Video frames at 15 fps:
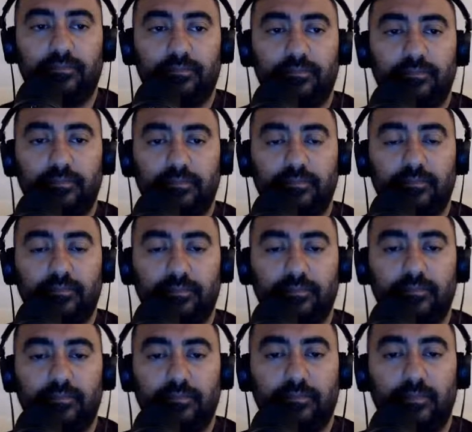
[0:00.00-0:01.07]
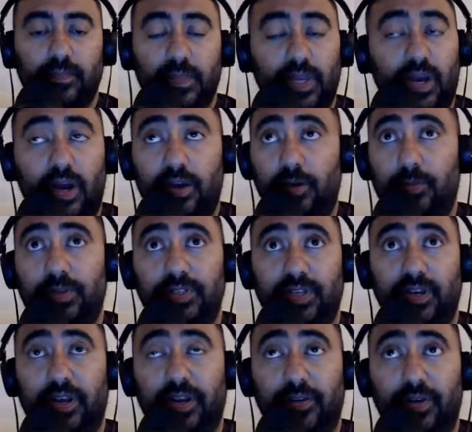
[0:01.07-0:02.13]
so be it.
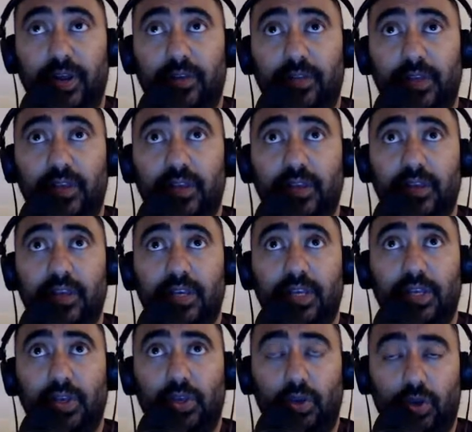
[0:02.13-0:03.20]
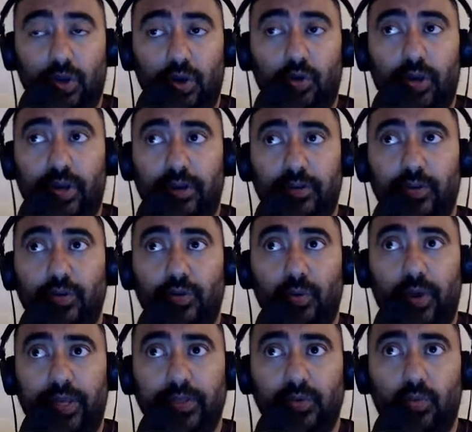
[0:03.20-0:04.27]
100% I agree. I think you could look at it two
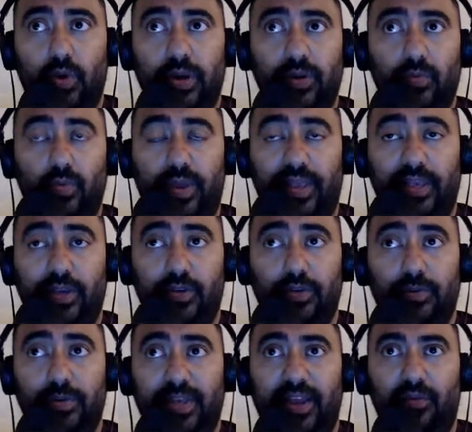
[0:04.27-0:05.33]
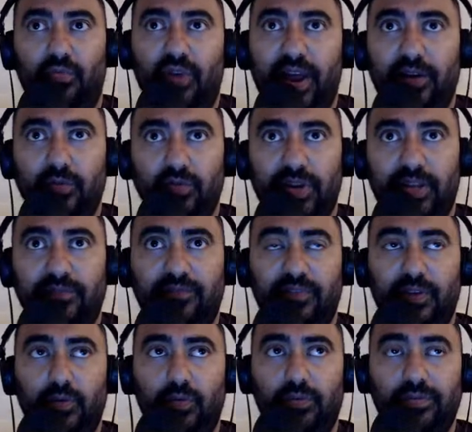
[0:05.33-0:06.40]
ways. One, where he could get rattled and feel,